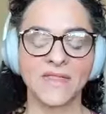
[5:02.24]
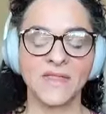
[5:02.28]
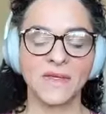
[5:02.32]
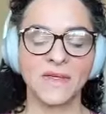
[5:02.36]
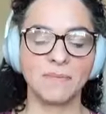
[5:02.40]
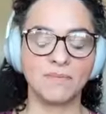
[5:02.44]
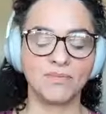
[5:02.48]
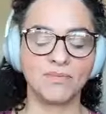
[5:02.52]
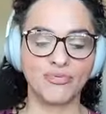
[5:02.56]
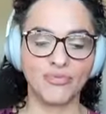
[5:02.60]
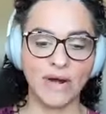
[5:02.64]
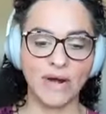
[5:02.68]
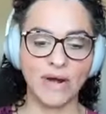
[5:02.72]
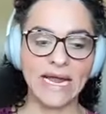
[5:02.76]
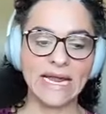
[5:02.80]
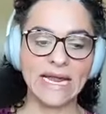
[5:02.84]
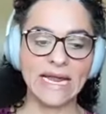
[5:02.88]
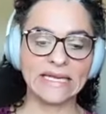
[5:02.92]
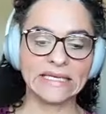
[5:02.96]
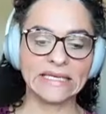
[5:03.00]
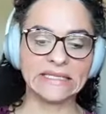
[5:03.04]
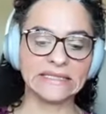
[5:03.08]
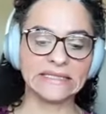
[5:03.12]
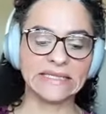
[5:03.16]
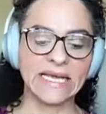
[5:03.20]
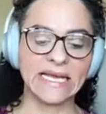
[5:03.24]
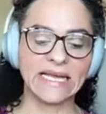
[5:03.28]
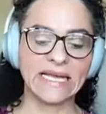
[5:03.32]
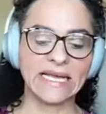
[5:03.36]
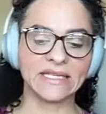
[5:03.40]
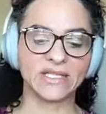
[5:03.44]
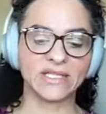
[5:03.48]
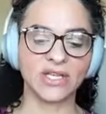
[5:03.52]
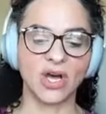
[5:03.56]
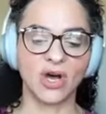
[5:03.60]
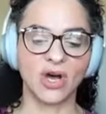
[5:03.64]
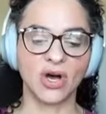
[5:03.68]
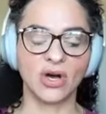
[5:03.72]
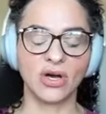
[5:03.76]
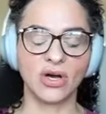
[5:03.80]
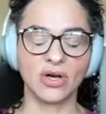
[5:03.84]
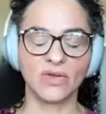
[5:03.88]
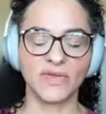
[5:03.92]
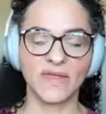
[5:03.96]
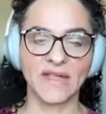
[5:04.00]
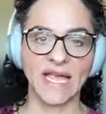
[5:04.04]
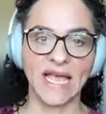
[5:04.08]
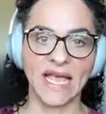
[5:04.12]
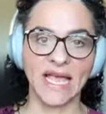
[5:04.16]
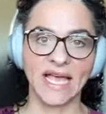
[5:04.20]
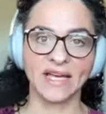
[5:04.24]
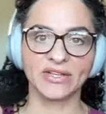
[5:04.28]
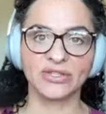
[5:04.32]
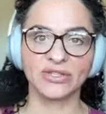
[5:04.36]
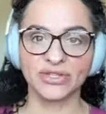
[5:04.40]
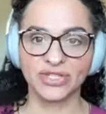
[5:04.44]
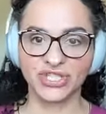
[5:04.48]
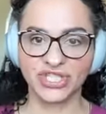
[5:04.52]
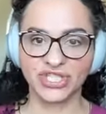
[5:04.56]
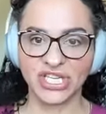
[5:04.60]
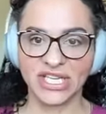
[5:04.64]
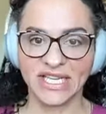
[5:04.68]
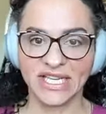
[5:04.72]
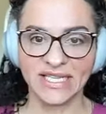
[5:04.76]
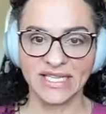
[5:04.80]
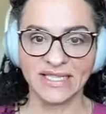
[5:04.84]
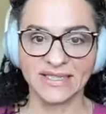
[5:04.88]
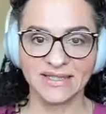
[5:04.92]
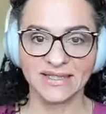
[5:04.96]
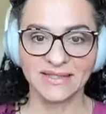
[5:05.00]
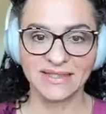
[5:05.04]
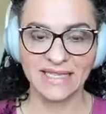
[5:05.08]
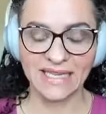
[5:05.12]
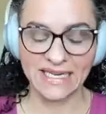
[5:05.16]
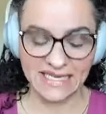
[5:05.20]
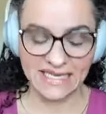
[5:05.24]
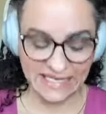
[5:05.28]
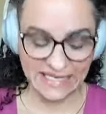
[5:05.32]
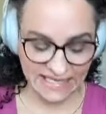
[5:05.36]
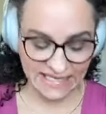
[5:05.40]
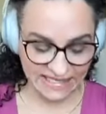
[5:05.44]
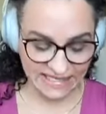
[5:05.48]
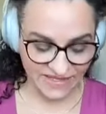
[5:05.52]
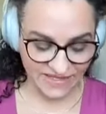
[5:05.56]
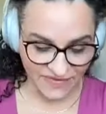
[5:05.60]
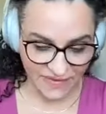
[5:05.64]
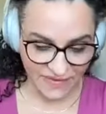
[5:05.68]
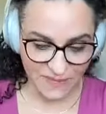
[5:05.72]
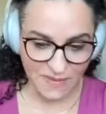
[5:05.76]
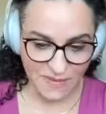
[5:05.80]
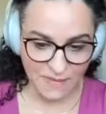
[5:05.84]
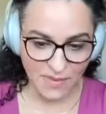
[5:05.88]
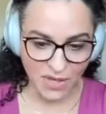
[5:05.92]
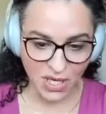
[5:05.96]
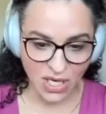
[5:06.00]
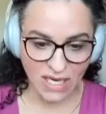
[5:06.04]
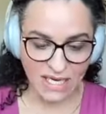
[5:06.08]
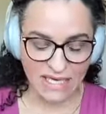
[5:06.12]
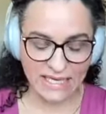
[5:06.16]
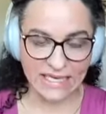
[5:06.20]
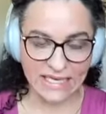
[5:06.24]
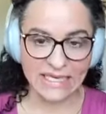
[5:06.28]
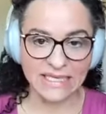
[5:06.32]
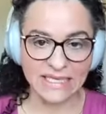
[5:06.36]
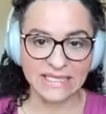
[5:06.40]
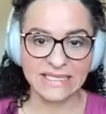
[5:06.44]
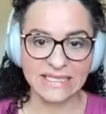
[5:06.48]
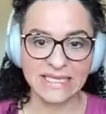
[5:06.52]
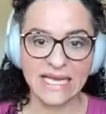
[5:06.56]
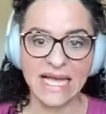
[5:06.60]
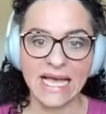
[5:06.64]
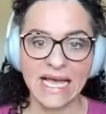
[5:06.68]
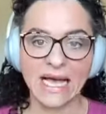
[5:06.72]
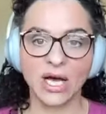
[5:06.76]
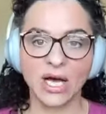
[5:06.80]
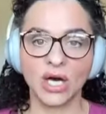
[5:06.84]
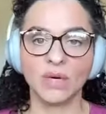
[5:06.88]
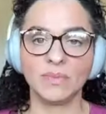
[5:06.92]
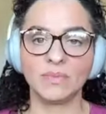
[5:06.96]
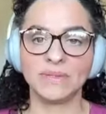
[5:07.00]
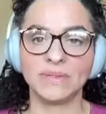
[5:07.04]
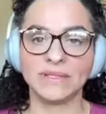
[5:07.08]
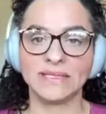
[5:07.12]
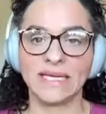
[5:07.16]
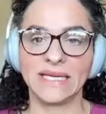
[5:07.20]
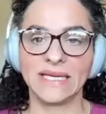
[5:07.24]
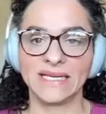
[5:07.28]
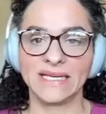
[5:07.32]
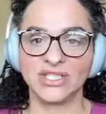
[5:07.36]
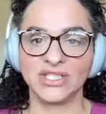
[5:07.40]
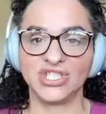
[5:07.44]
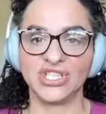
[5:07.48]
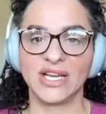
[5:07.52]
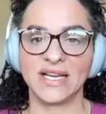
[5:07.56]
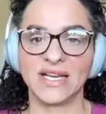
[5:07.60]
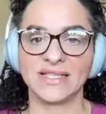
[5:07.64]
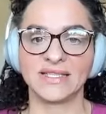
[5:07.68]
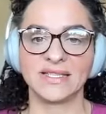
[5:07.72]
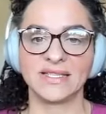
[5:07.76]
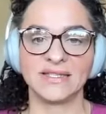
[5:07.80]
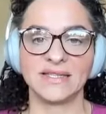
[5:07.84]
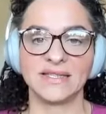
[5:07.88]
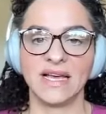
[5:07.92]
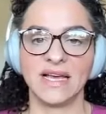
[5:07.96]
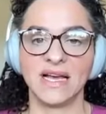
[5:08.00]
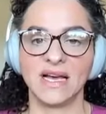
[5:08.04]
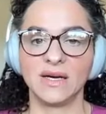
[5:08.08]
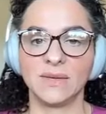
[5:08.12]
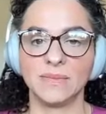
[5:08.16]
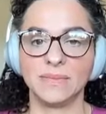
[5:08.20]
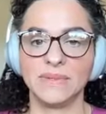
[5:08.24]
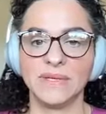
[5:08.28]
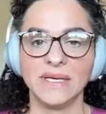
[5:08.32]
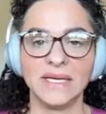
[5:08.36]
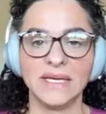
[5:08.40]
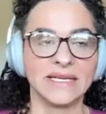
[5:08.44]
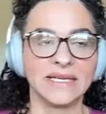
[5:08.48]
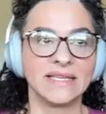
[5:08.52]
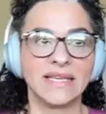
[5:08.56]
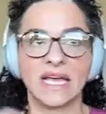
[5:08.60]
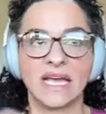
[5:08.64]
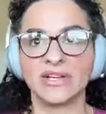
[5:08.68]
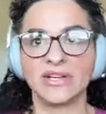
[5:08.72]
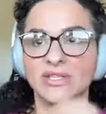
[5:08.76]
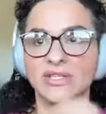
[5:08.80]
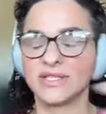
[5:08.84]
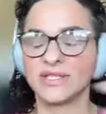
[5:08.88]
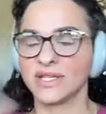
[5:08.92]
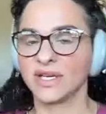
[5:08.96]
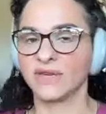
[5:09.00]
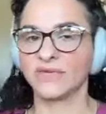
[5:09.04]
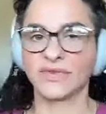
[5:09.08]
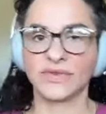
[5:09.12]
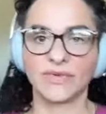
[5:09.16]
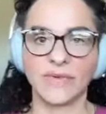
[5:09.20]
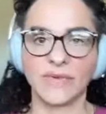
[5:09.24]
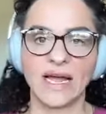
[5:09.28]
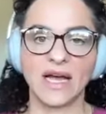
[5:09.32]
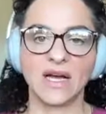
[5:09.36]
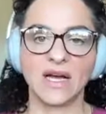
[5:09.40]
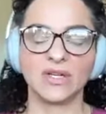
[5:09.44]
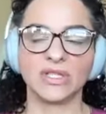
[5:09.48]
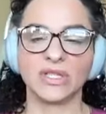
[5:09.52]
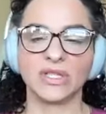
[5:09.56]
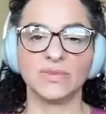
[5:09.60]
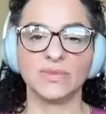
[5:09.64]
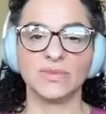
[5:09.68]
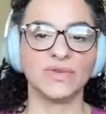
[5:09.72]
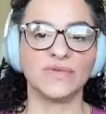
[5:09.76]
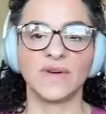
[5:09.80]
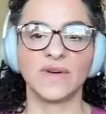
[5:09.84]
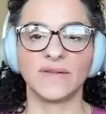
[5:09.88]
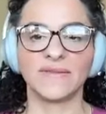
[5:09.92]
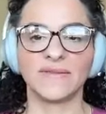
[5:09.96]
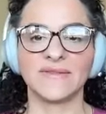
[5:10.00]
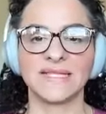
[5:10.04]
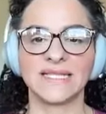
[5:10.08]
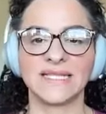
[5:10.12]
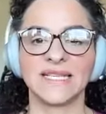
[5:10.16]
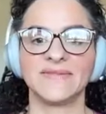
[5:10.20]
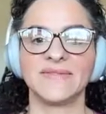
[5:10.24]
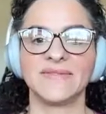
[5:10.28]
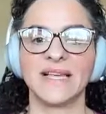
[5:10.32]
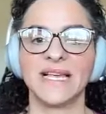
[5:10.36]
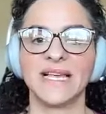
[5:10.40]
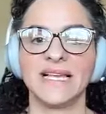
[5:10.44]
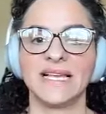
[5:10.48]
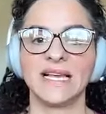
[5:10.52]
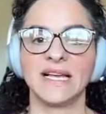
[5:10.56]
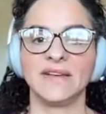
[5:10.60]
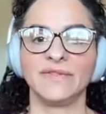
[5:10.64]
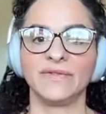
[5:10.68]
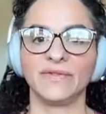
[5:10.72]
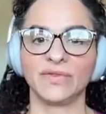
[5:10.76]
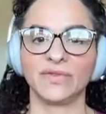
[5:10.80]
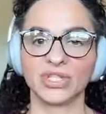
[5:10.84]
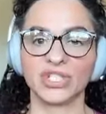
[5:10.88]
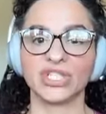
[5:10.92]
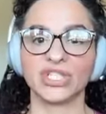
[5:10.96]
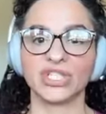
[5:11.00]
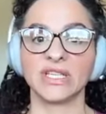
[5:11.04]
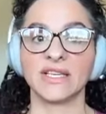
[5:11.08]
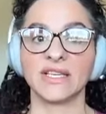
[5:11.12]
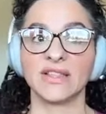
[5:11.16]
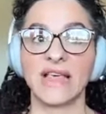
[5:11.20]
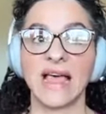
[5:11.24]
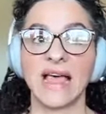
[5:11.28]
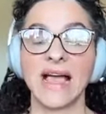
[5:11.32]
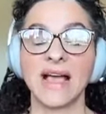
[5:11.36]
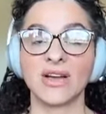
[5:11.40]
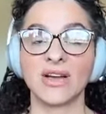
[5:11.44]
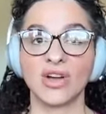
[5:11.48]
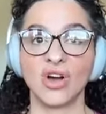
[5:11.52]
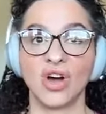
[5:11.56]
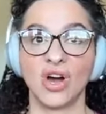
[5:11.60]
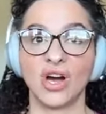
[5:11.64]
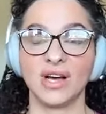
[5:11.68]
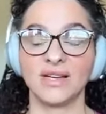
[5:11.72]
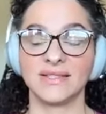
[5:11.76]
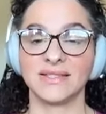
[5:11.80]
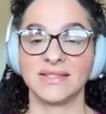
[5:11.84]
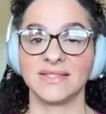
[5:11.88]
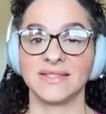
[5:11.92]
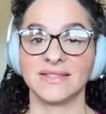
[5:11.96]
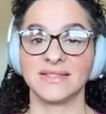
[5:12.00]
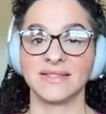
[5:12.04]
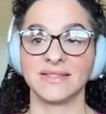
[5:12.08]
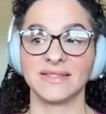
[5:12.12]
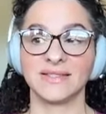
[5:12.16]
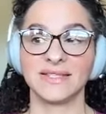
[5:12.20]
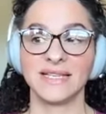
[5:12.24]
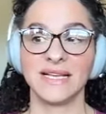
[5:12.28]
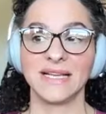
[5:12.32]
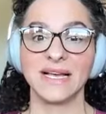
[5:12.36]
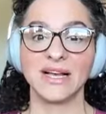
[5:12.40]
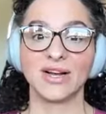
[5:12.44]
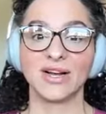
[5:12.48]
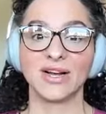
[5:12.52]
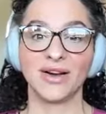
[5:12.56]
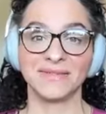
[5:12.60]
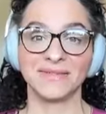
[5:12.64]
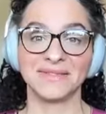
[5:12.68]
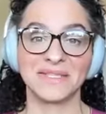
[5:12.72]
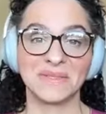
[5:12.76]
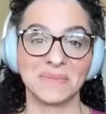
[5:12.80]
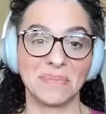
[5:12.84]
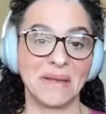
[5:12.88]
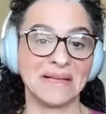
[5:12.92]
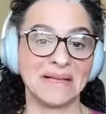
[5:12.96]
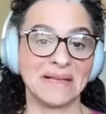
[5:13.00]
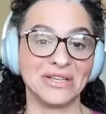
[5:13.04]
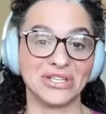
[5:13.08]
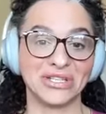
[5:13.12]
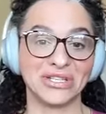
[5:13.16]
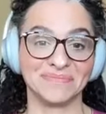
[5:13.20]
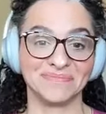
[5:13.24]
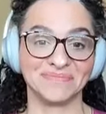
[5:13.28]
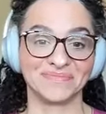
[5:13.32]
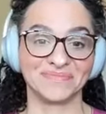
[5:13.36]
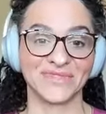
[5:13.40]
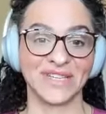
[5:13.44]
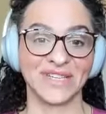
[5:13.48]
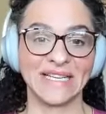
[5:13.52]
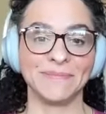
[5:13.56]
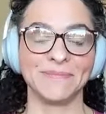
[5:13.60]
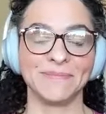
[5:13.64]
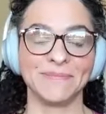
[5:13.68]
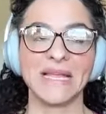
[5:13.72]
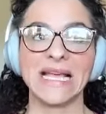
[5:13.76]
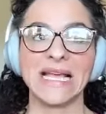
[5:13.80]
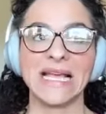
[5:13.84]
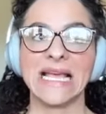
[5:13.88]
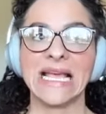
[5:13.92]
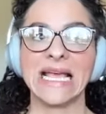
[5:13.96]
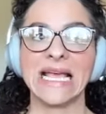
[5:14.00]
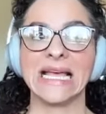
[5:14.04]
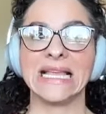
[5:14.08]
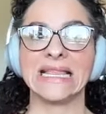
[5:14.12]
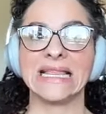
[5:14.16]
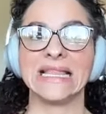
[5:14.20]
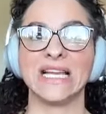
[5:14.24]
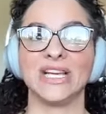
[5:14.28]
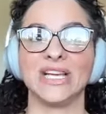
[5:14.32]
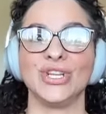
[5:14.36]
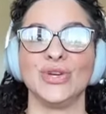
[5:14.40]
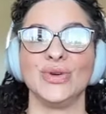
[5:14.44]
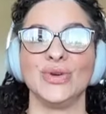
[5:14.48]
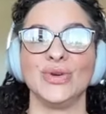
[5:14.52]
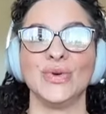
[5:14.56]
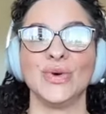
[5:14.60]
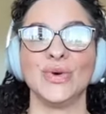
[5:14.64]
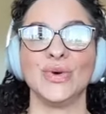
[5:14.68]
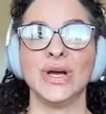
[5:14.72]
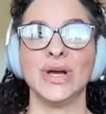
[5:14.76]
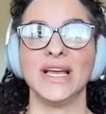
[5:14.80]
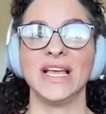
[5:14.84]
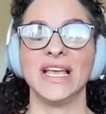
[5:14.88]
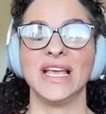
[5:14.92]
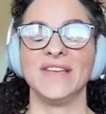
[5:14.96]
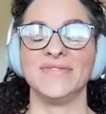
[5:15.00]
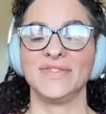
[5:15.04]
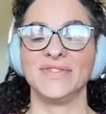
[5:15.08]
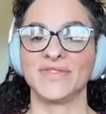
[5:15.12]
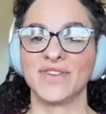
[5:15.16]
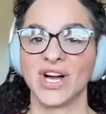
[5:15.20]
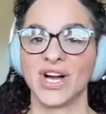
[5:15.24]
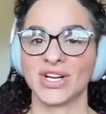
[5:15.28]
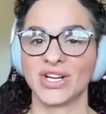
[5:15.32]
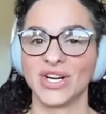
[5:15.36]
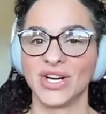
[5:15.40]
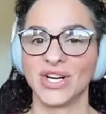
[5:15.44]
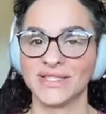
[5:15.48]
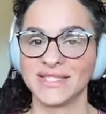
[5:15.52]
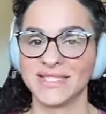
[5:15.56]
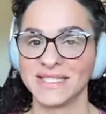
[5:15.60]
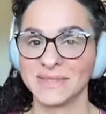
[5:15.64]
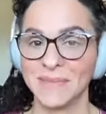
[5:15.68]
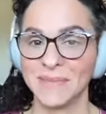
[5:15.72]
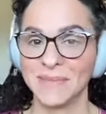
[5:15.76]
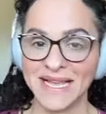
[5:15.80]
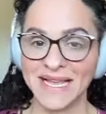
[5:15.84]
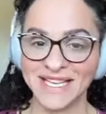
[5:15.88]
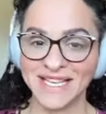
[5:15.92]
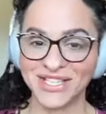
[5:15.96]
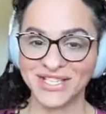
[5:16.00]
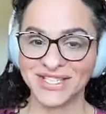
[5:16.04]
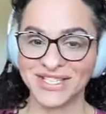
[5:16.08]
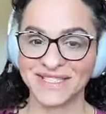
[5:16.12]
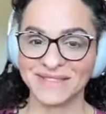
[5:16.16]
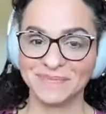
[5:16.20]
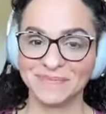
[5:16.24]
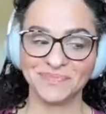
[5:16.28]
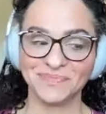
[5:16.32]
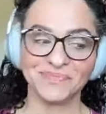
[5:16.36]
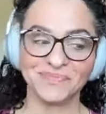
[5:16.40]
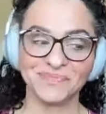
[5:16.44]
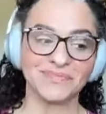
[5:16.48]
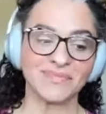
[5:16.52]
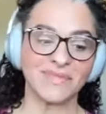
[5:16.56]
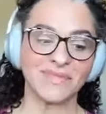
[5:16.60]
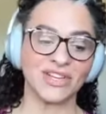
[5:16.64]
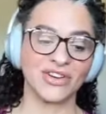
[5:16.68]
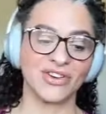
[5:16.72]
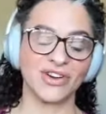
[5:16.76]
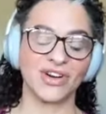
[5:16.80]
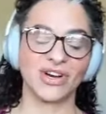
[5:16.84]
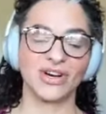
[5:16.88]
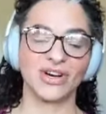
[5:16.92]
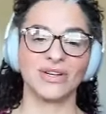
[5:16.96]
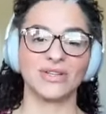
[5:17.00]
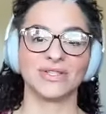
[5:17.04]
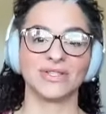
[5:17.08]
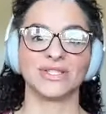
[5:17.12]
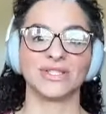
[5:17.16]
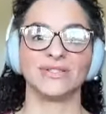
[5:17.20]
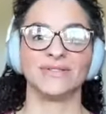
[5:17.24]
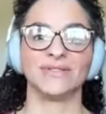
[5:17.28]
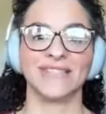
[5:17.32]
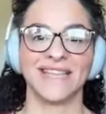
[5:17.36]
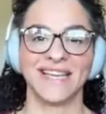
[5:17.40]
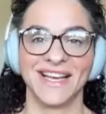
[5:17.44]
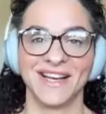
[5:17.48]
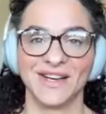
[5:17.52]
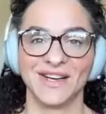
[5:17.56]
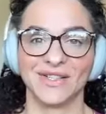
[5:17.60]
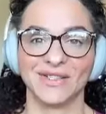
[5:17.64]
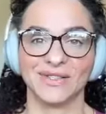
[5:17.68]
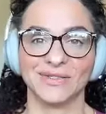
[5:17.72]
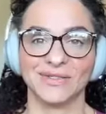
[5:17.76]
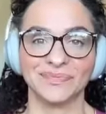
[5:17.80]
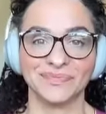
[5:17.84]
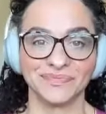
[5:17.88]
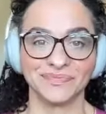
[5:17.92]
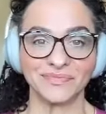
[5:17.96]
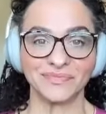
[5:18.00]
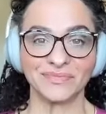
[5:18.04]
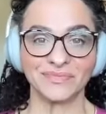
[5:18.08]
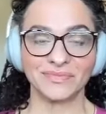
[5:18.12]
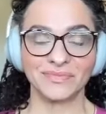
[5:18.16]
the brain takes all the energy that it needs from the body to help digest and to help get yourself around, to move all this stuff. And unfortunately, that causes constipation, right? And then if you've got constipation, you're also now,